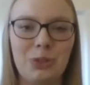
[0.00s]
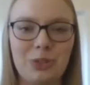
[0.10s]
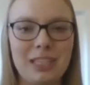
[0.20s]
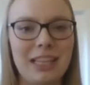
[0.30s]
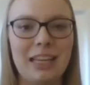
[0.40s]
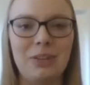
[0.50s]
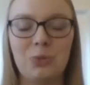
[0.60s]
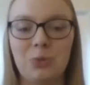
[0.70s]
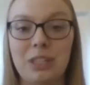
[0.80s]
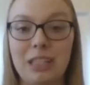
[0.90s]
you'll see that
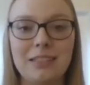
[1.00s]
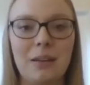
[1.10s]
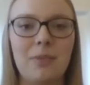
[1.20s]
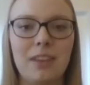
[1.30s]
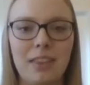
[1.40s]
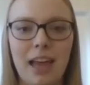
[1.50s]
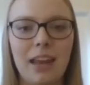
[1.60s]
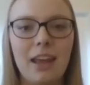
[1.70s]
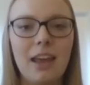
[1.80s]
it's really something that